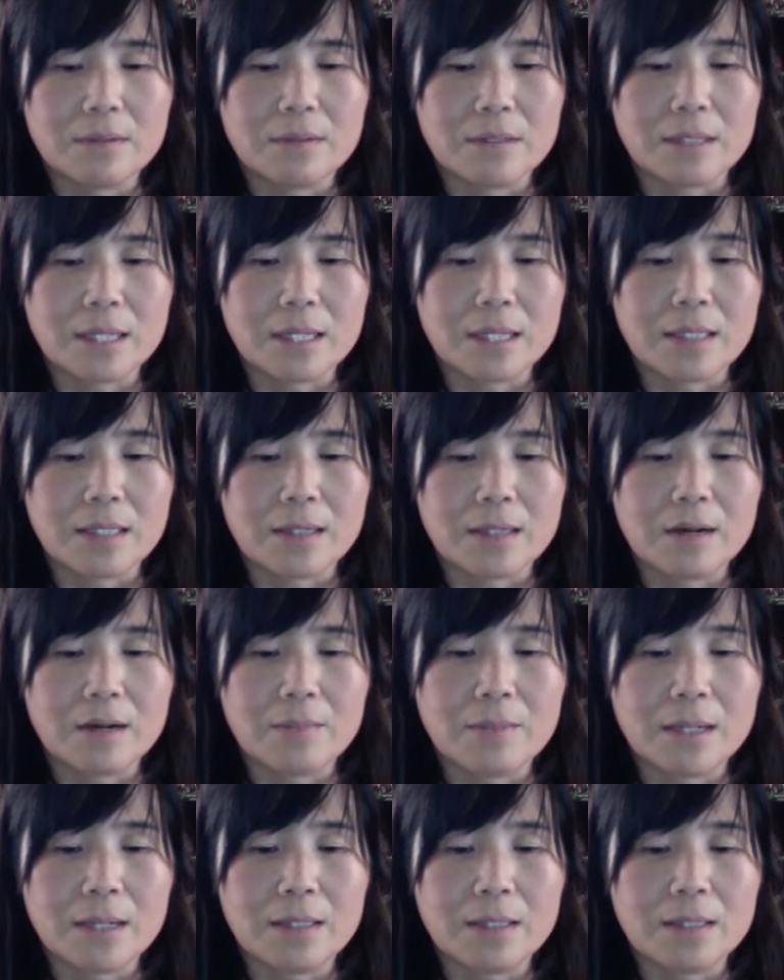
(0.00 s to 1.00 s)
or can
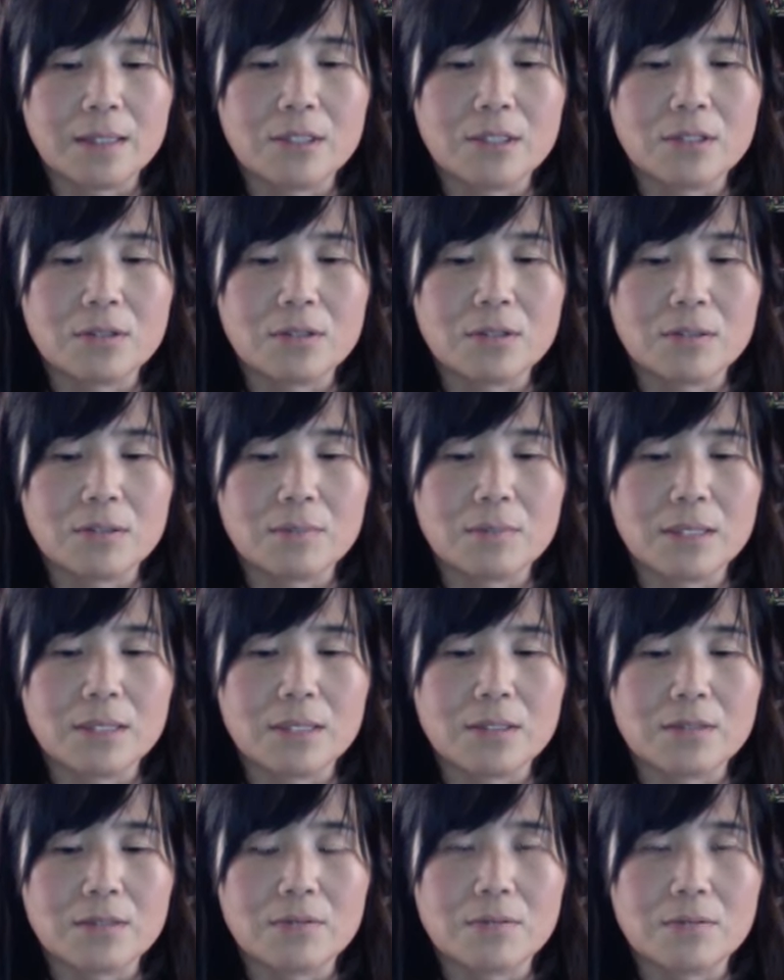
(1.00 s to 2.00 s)
compound issues in
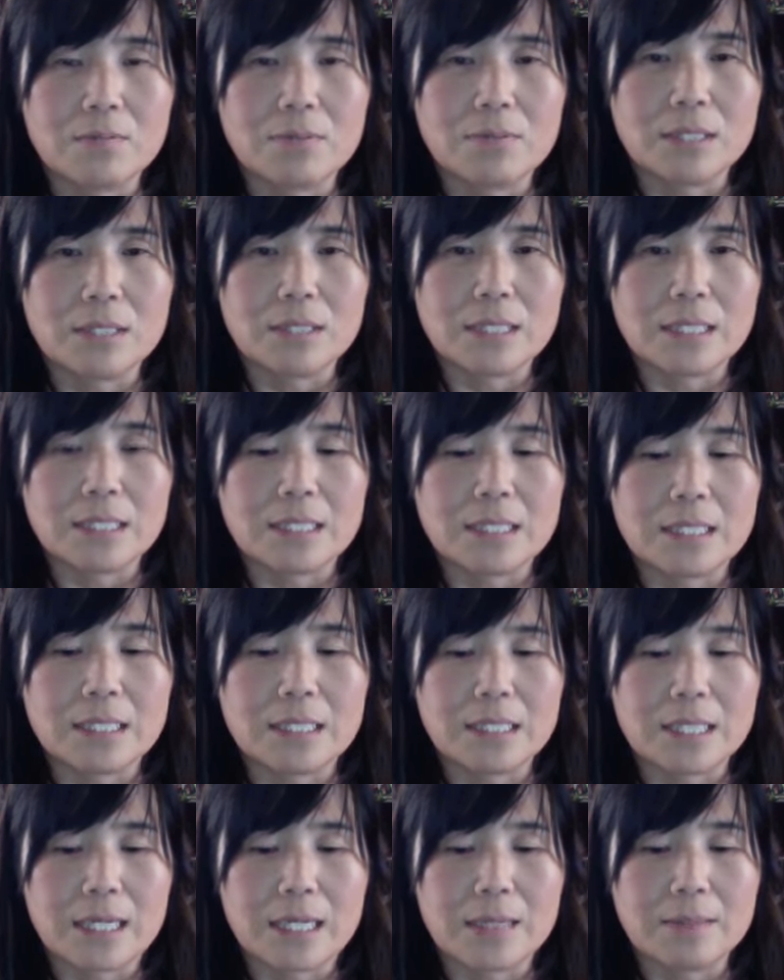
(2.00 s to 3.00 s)
patients with
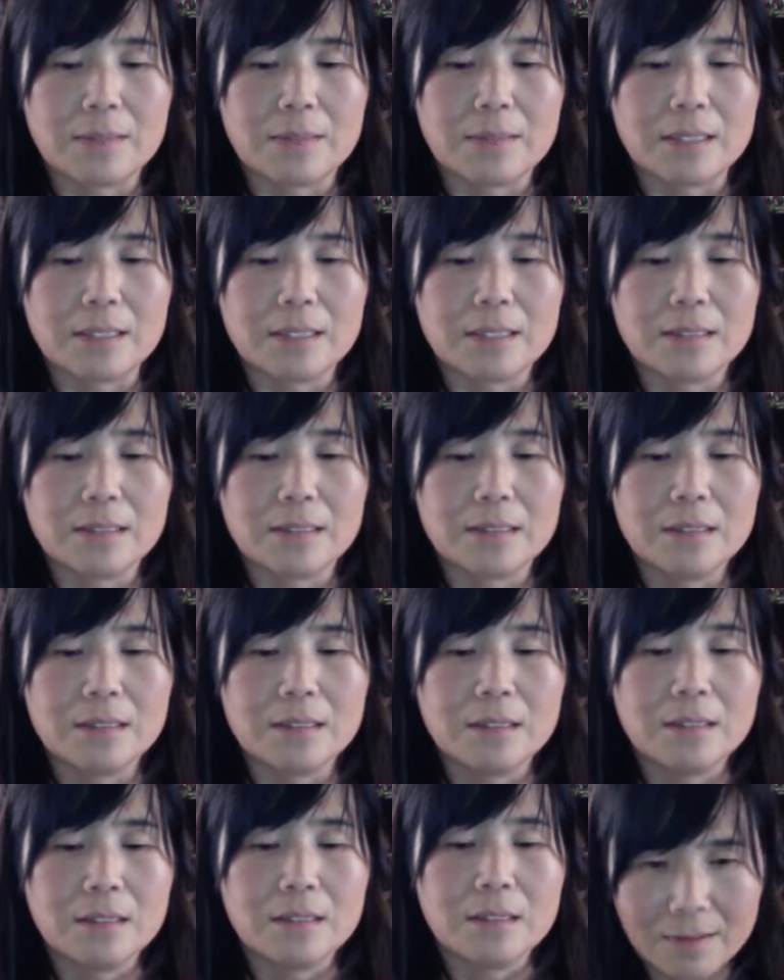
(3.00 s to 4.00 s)
pre-existing diabetes.
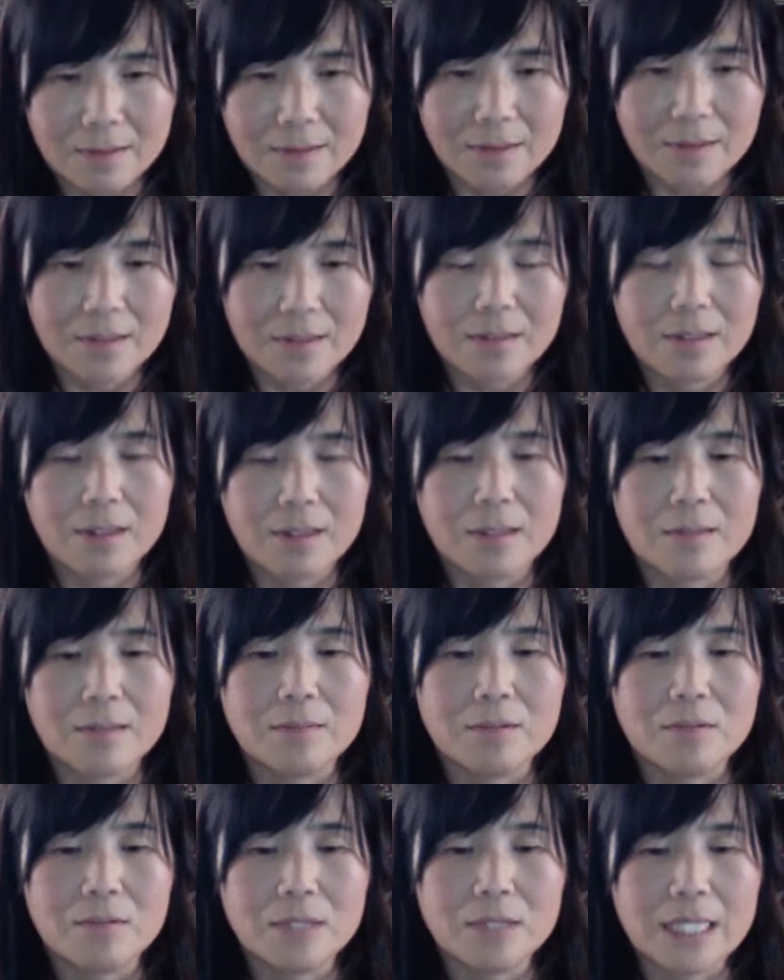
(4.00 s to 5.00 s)

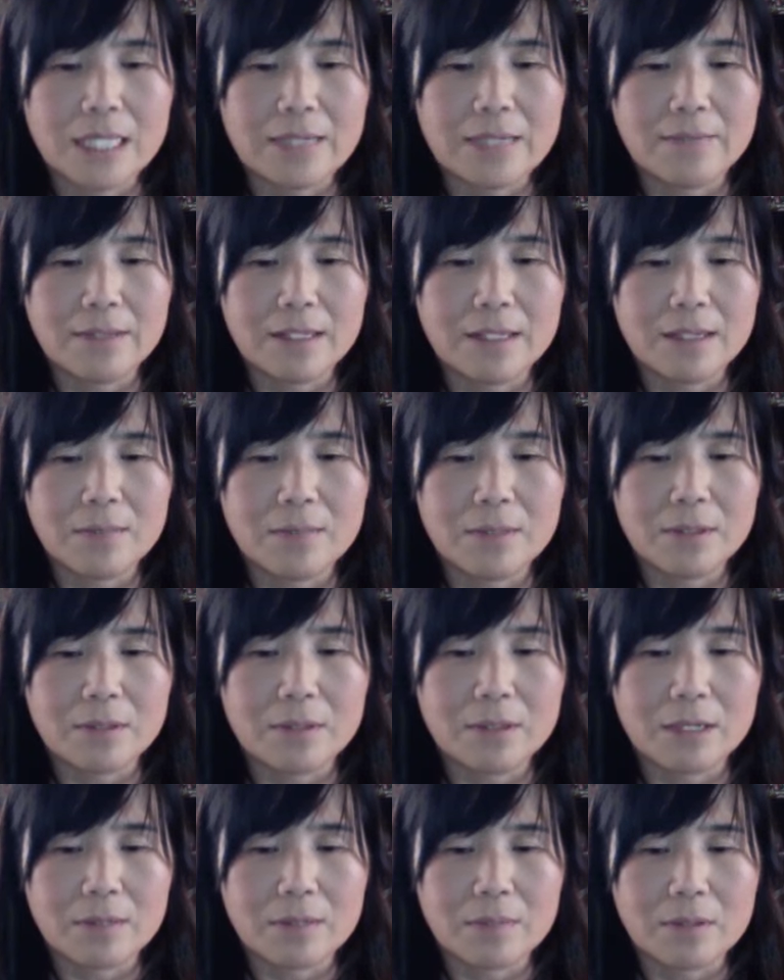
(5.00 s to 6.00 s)
When giving
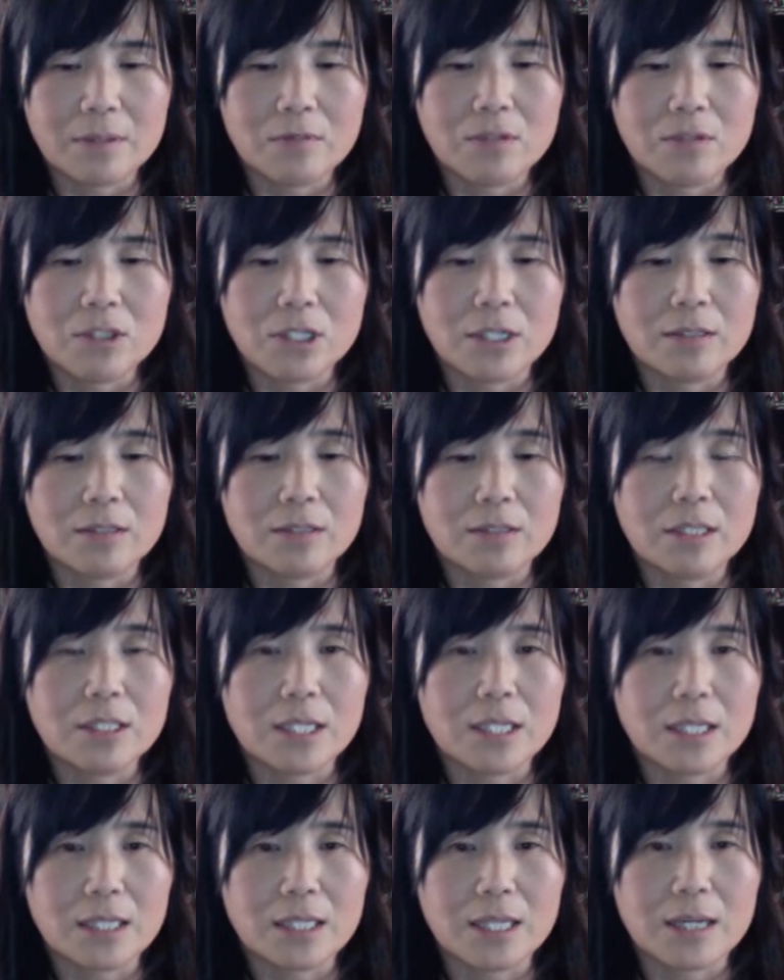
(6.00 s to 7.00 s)
immunotherapy, we generally
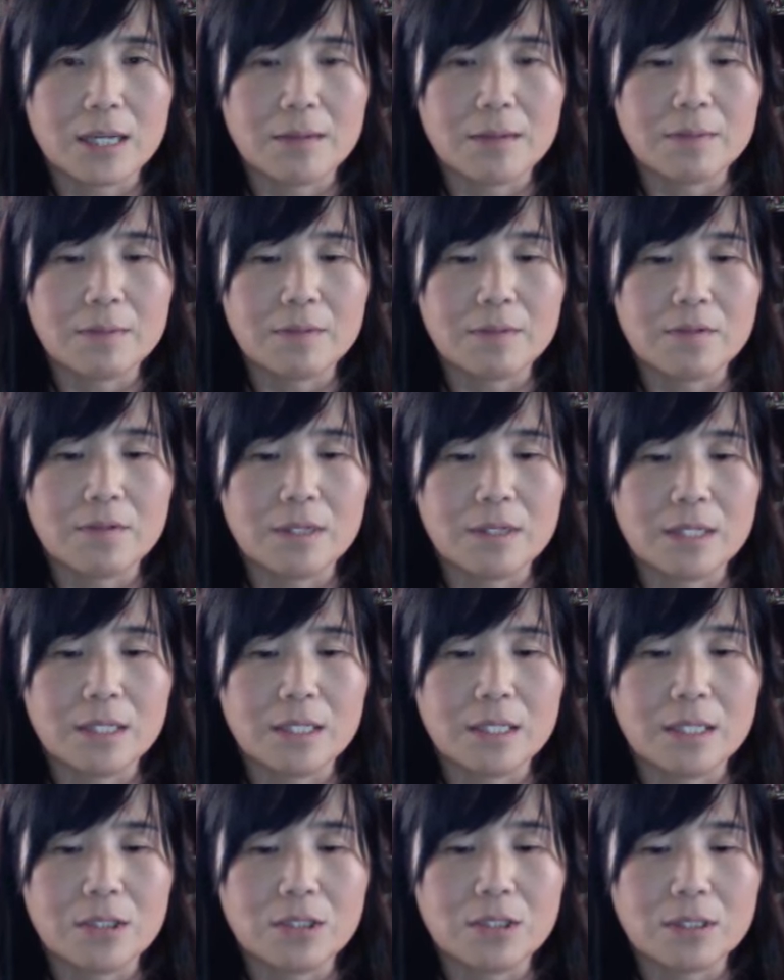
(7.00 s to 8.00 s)
check labs before
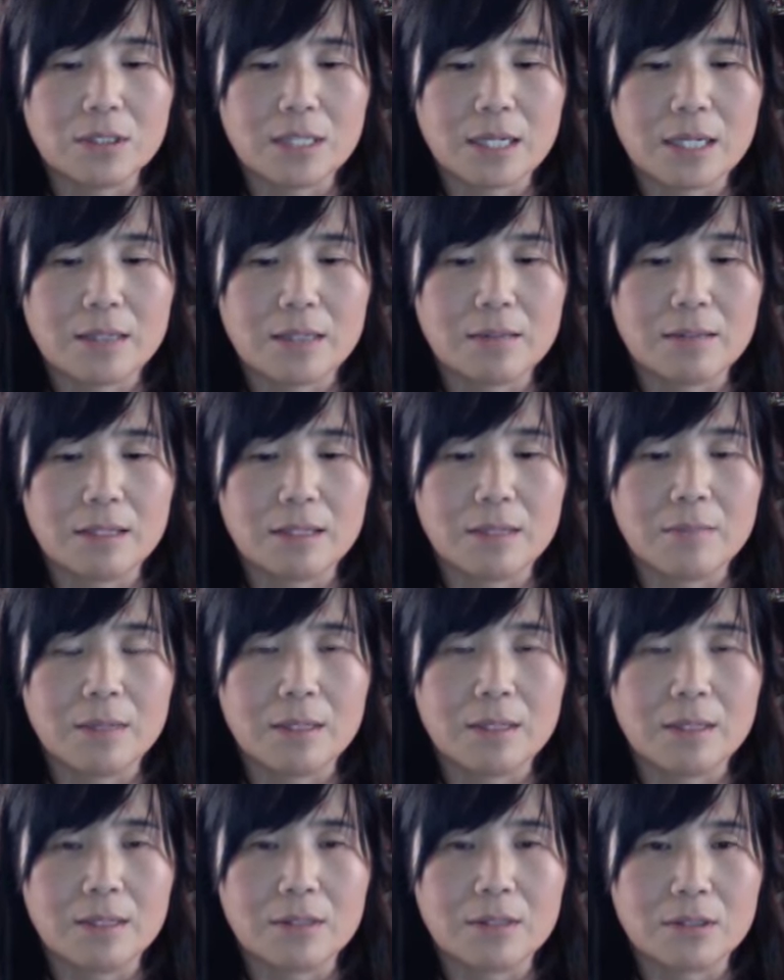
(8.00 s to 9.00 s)
each cycle
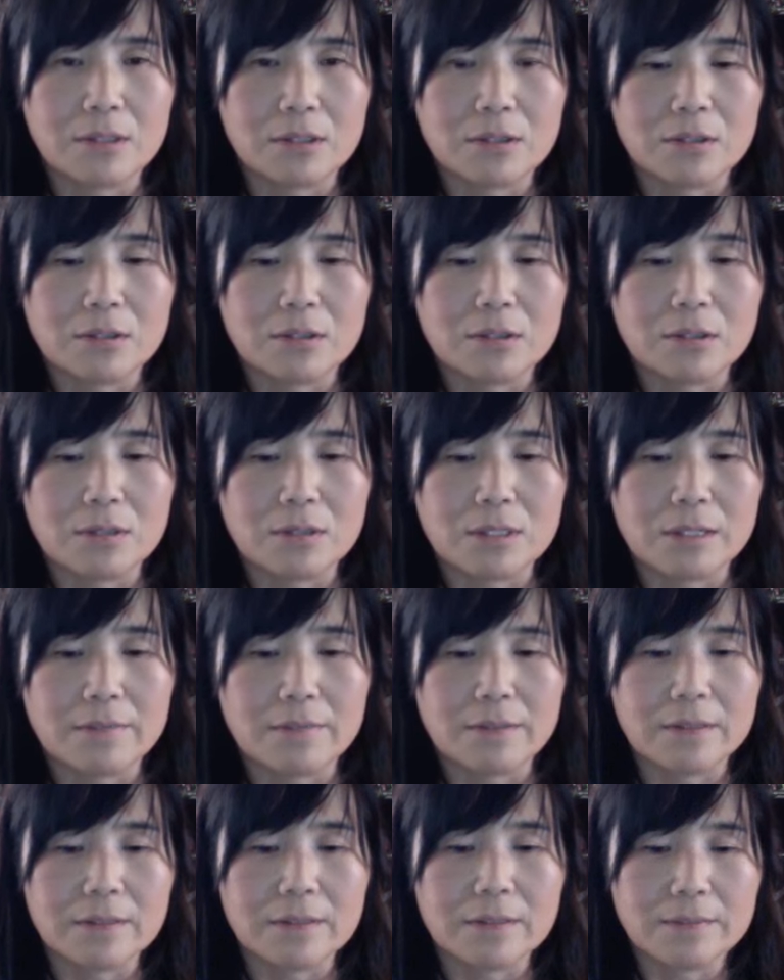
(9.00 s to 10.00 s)
and monitor glucose
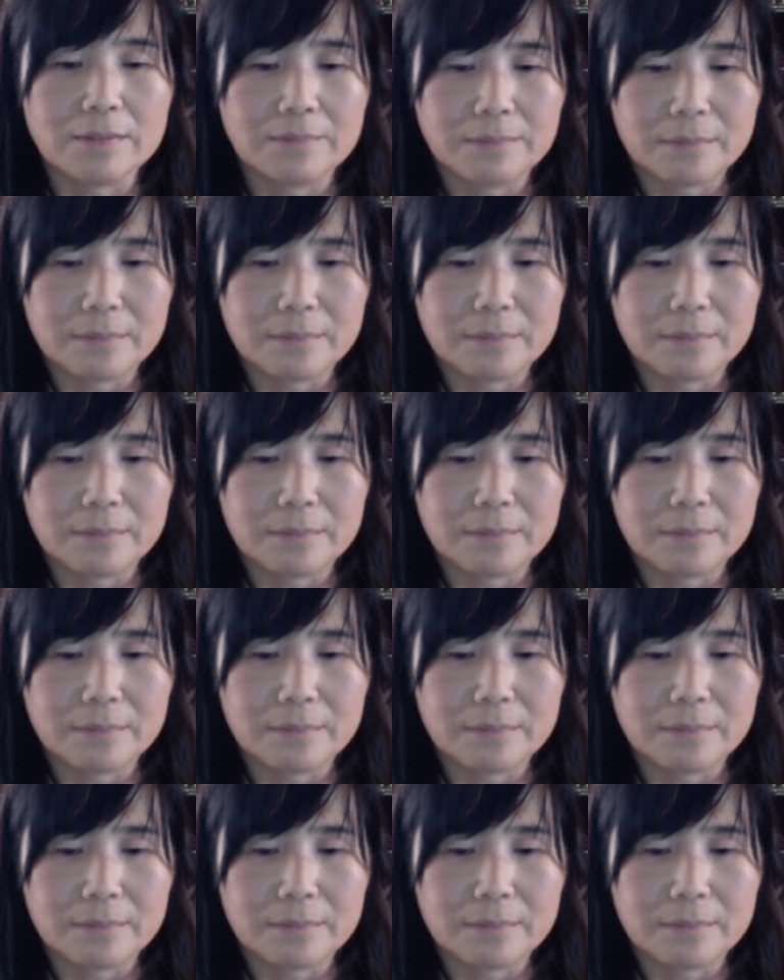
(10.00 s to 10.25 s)
levels.